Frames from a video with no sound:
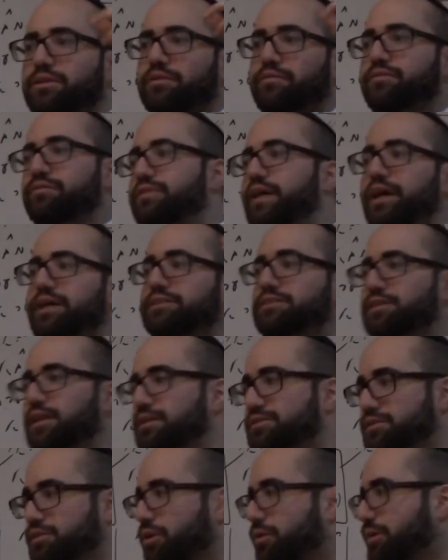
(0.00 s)
of taste
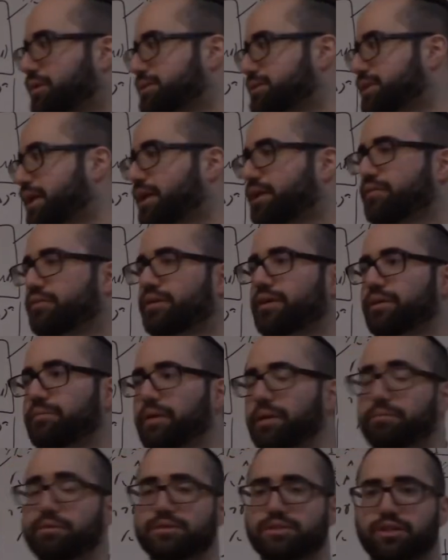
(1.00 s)
that's going inside of it. and
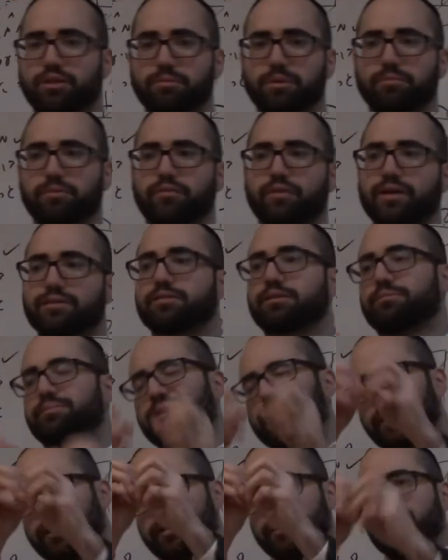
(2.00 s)
maybe it's going to be Mibatul
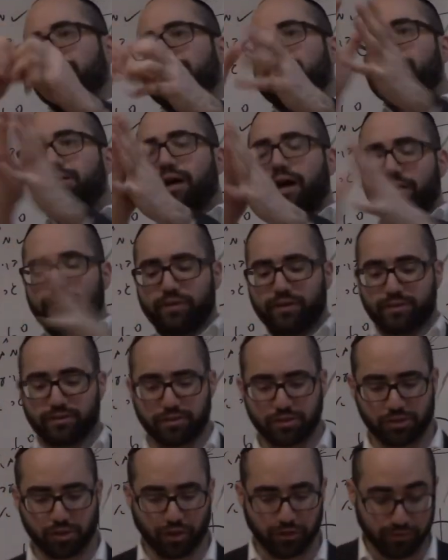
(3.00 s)
by you know, having it
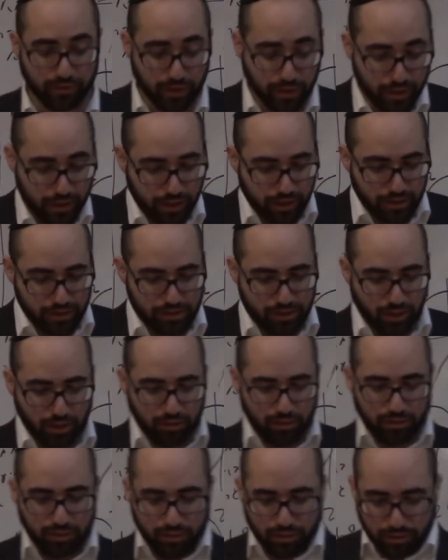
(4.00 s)
dissolve.
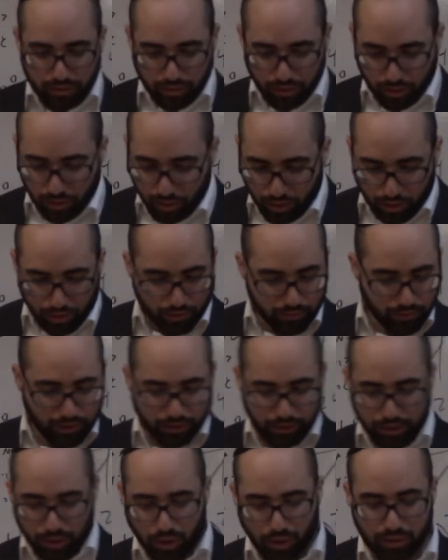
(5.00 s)
So
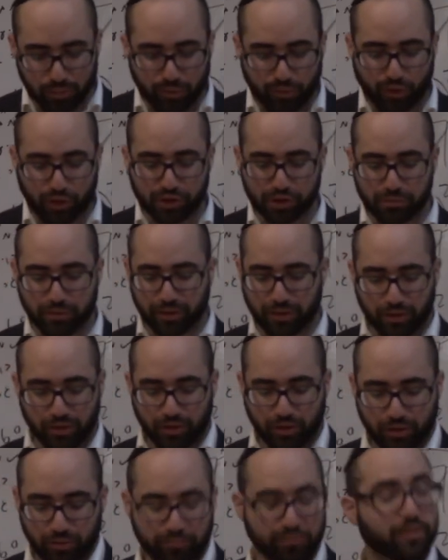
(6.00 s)
literally all the
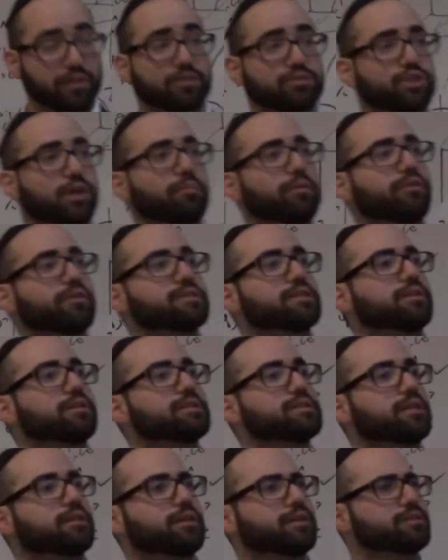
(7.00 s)
Mepharshim jump on this and they
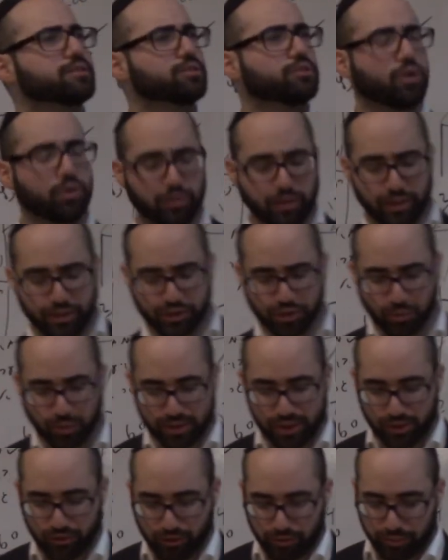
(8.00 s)
say there's no issue
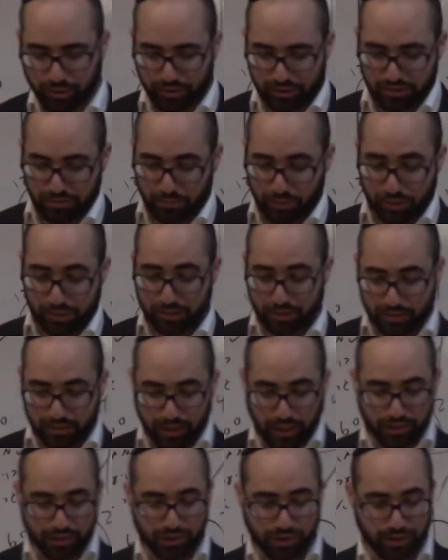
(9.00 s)
whatsoever because the person's
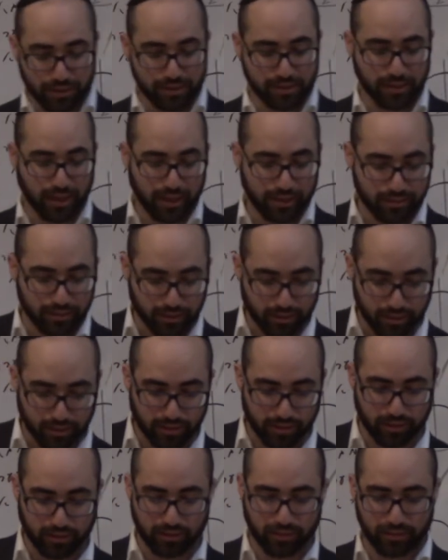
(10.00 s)
intention is not to
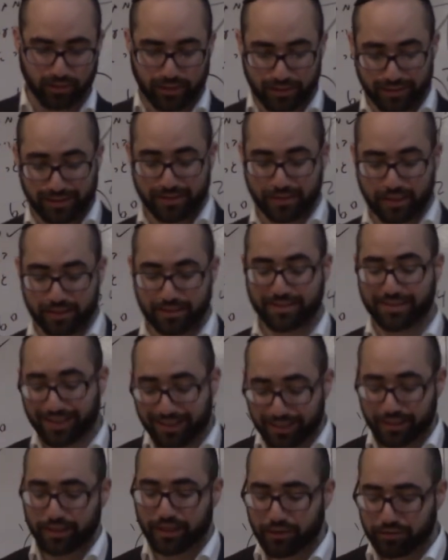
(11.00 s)
clear is, is to
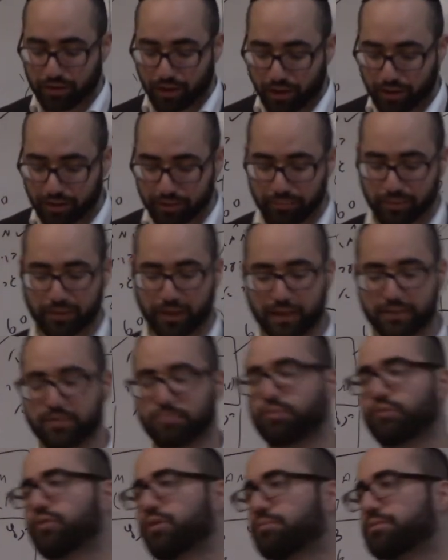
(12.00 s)
clean out the honey but not to
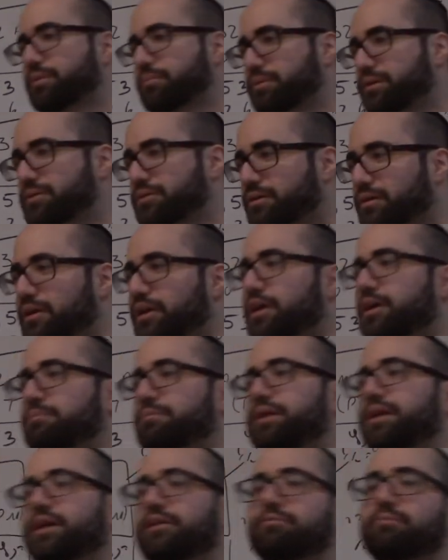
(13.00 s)
perform the beetle.
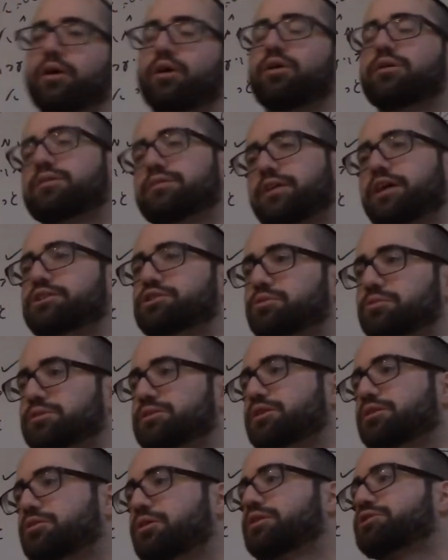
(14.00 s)
Meaning, if my whole intention was
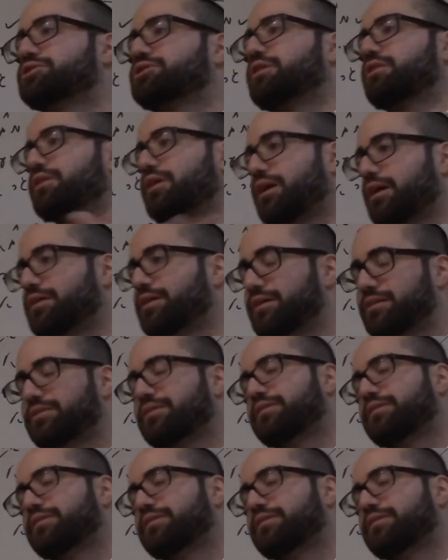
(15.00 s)
to crush the honey,